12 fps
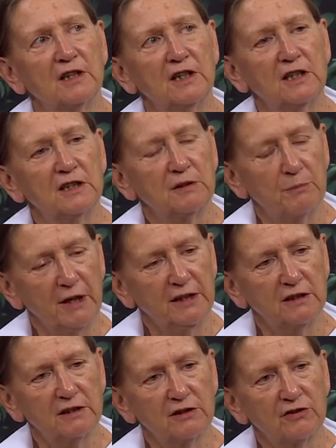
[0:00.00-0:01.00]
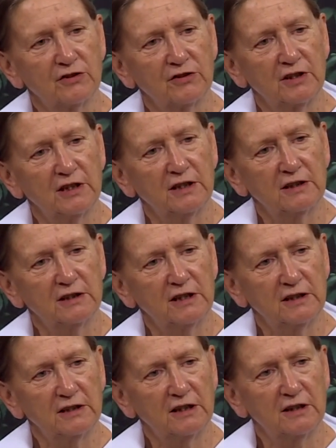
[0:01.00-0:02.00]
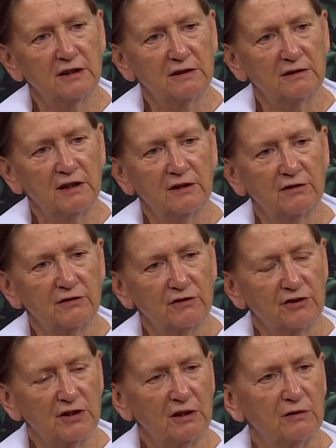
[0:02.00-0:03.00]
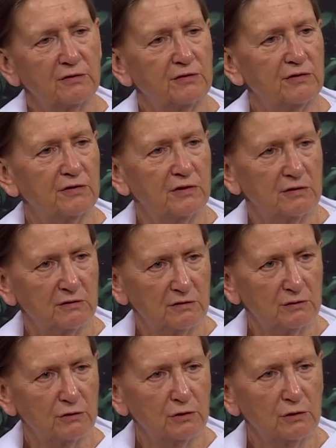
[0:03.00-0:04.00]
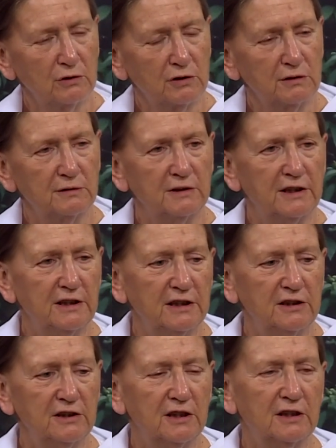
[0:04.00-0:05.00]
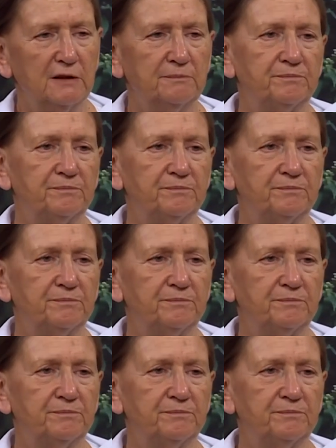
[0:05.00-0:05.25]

independence in India and self-rule in India